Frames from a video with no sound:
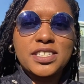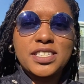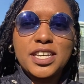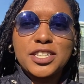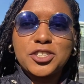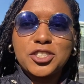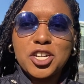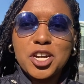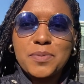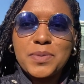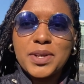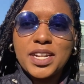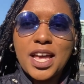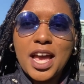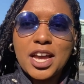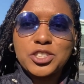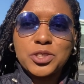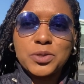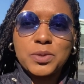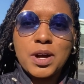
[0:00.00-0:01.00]
It's a German
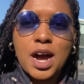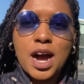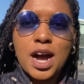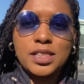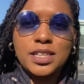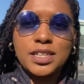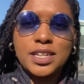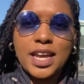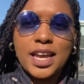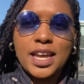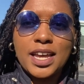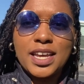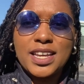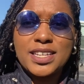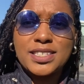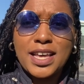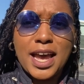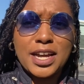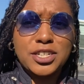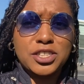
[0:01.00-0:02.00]
national holiday.
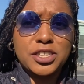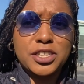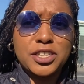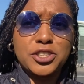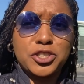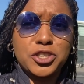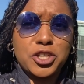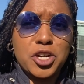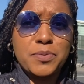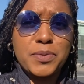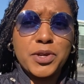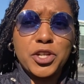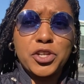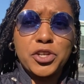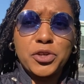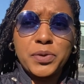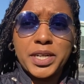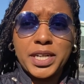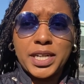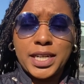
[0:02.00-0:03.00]
It's actually
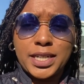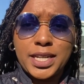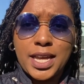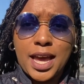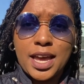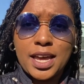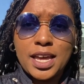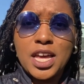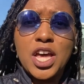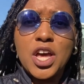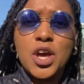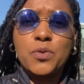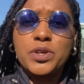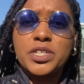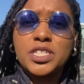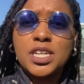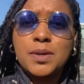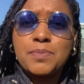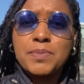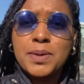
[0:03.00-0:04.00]
German Unity Day,
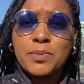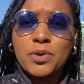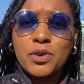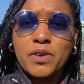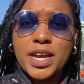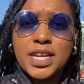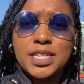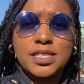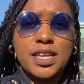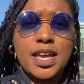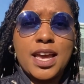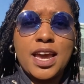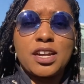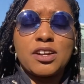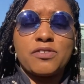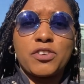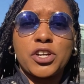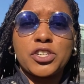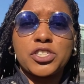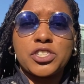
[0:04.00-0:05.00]
which commemorates the
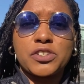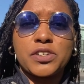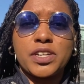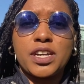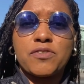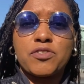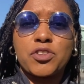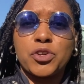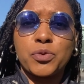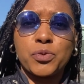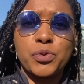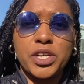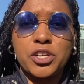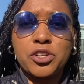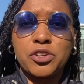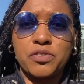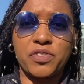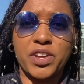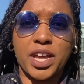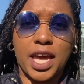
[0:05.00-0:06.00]
anniversary of the
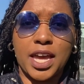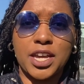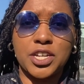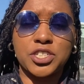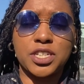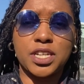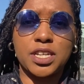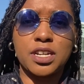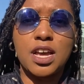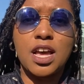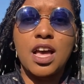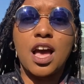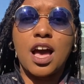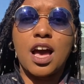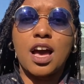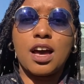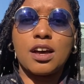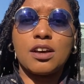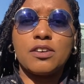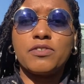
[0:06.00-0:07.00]
reunification
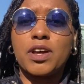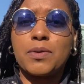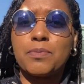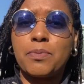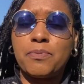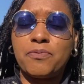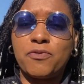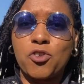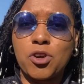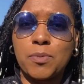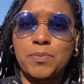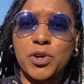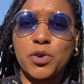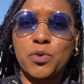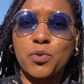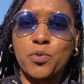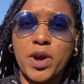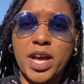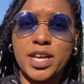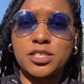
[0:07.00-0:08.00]
of
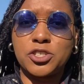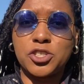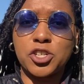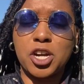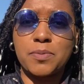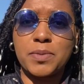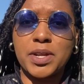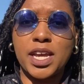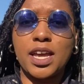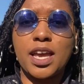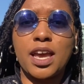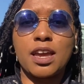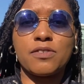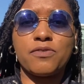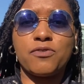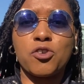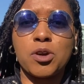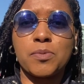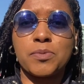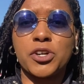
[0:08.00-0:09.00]
former West Germany
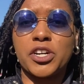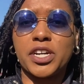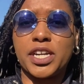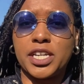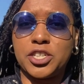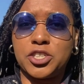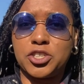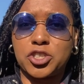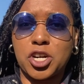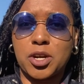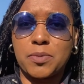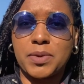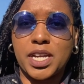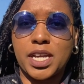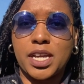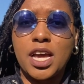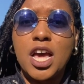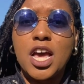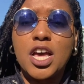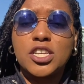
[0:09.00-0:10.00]
and former East
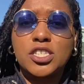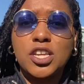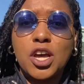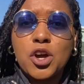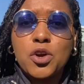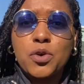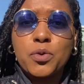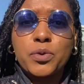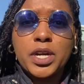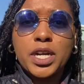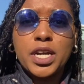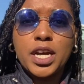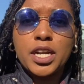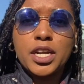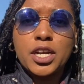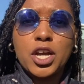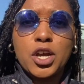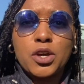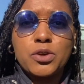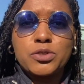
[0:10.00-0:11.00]
Germany. So we're
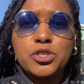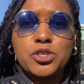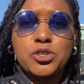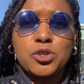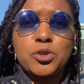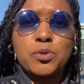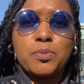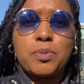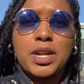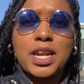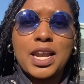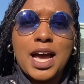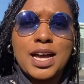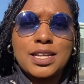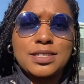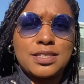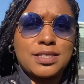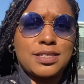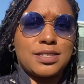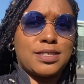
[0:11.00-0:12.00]
gonna go to
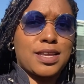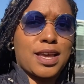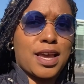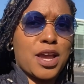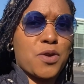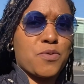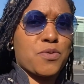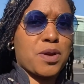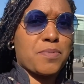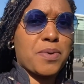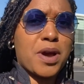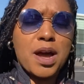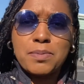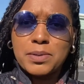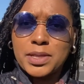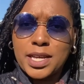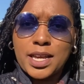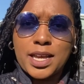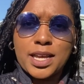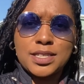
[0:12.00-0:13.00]
Platz der
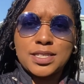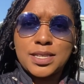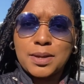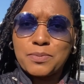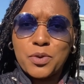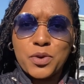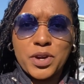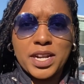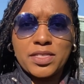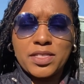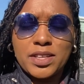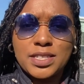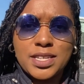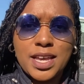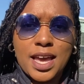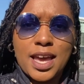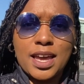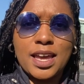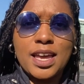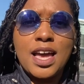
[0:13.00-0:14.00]
Republik at some point in the
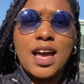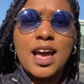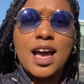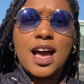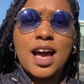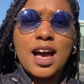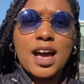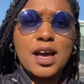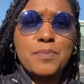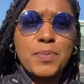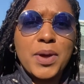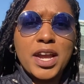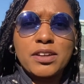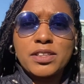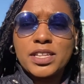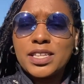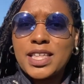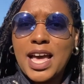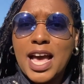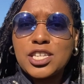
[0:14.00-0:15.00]
day.
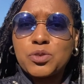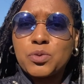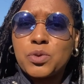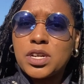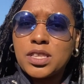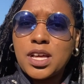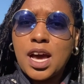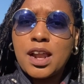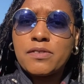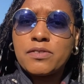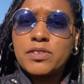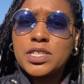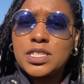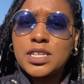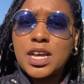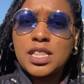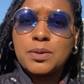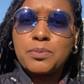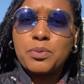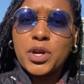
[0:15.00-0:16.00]
Apparently that's where a lot of the
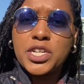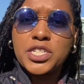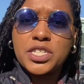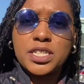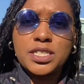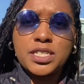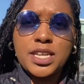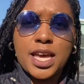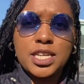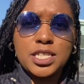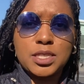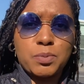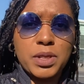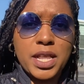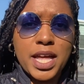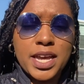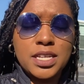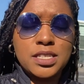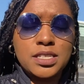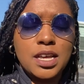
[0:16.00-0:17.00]
celebration takes
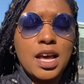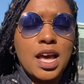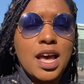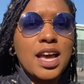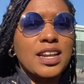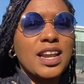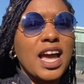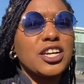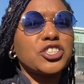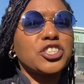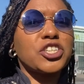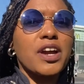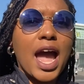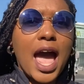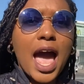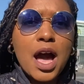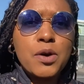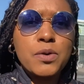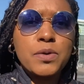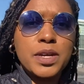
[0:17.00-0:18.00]
place. Not sure
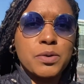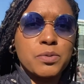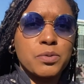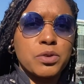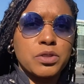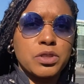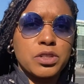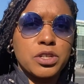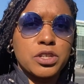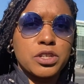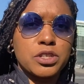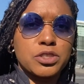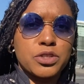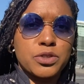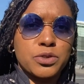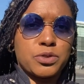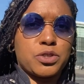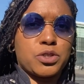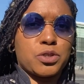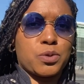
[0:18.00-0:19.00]
how it will look
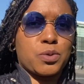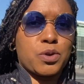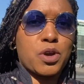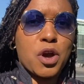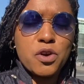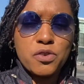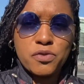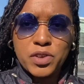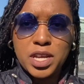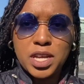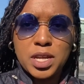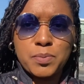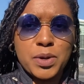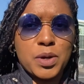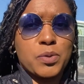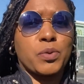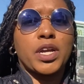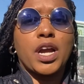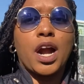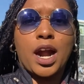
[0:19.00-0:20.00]
due to COVID,
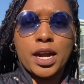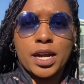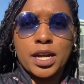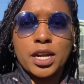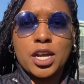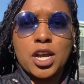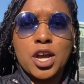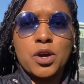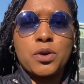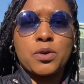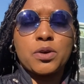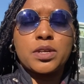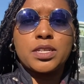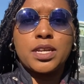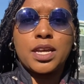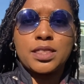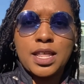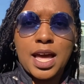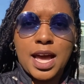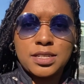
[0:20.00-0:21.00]
but we are gonna go
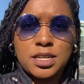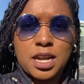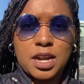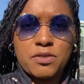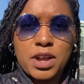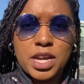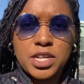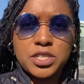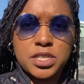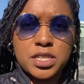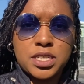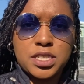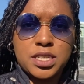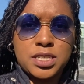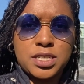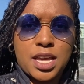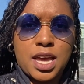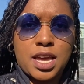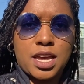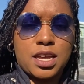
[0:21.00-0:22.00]
in that direction
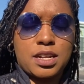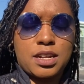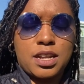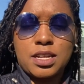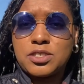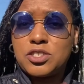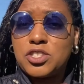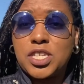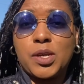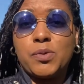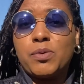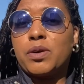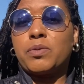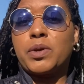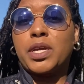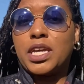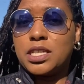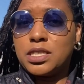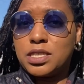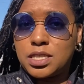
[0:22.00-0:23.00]
today and see what
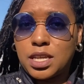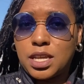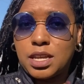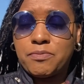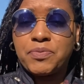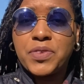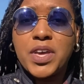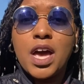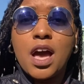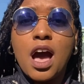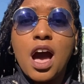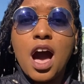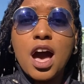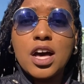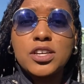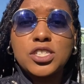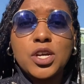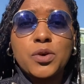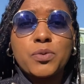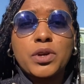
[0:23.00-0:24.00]
we can see.
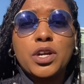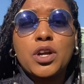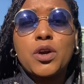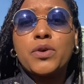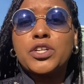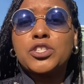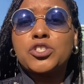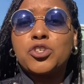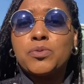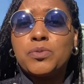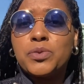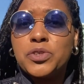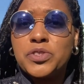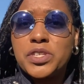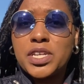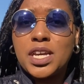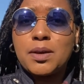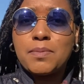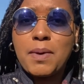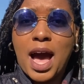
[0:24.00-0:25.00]
Also, we're going to
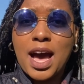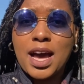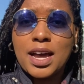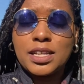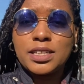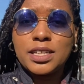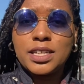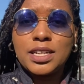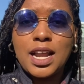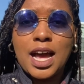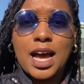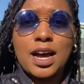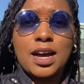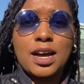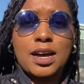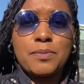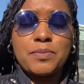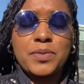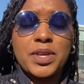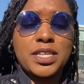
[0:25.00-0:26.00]
Museum Island.
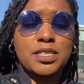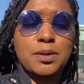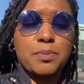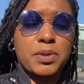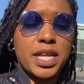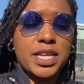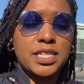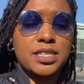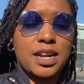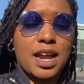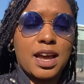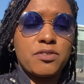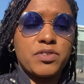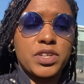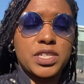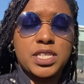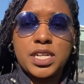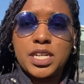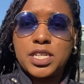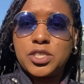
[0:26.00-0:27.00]
It's a place that I
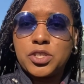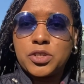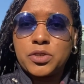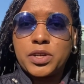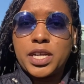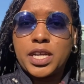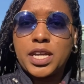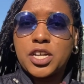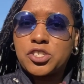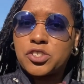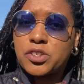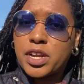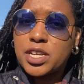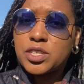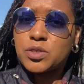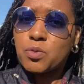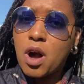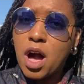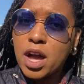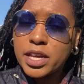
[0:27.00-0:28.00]
visited during
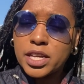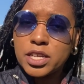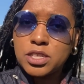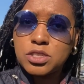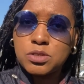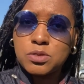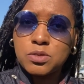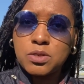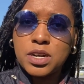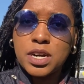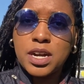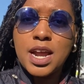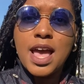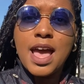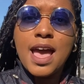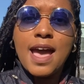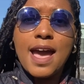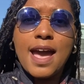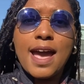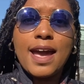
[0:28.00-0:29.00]
yesterday's walking tour.
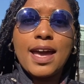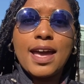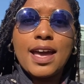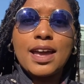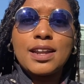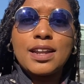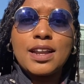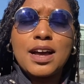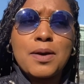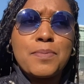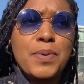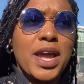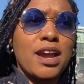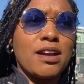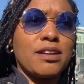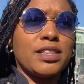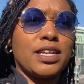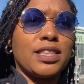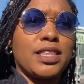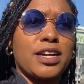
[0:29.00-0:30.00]
And
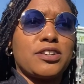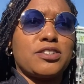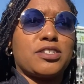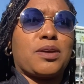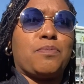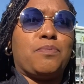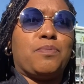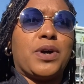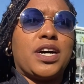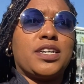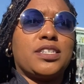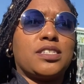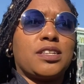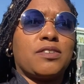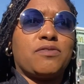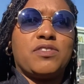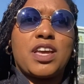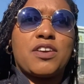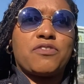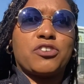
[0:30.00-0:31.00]
apparently there's a bust
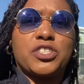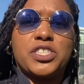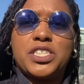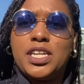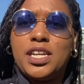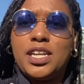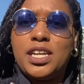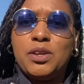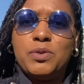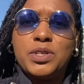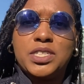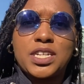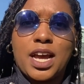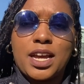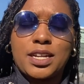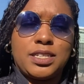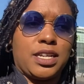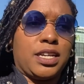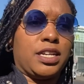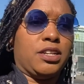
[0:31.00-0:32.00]
of Nefertiti, which
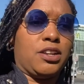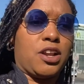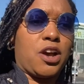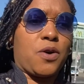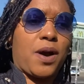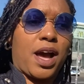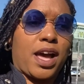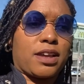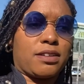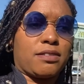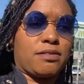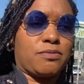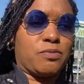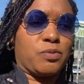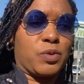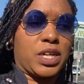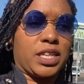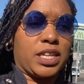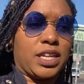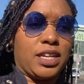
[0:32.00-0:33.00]
I didn't know I
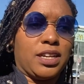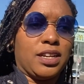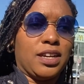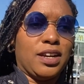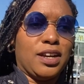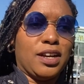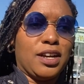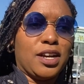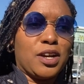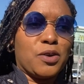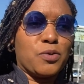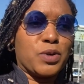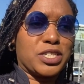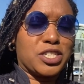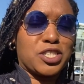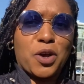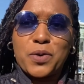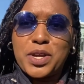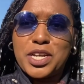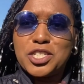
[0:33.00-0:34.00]
really was
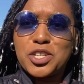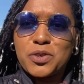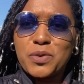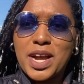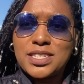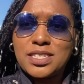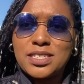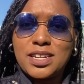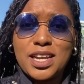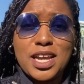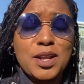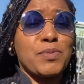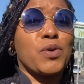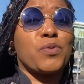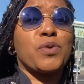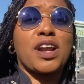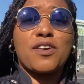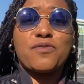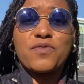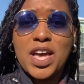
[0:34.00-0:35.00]
so interested in.
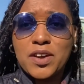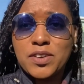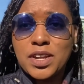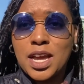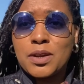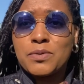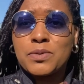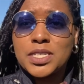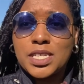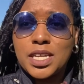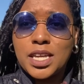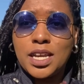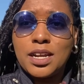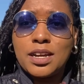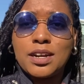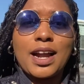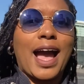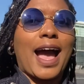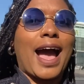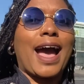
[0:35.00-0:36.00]
But when I found out it was
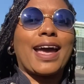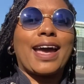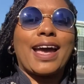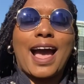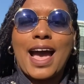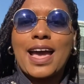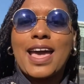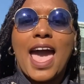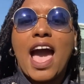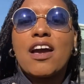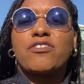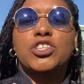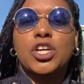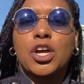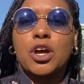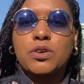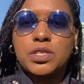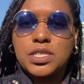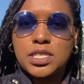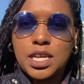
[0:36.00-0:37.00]
here, I have to
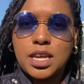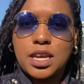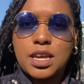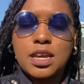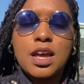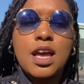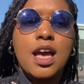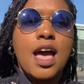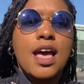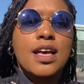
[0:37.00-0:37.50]
go see it.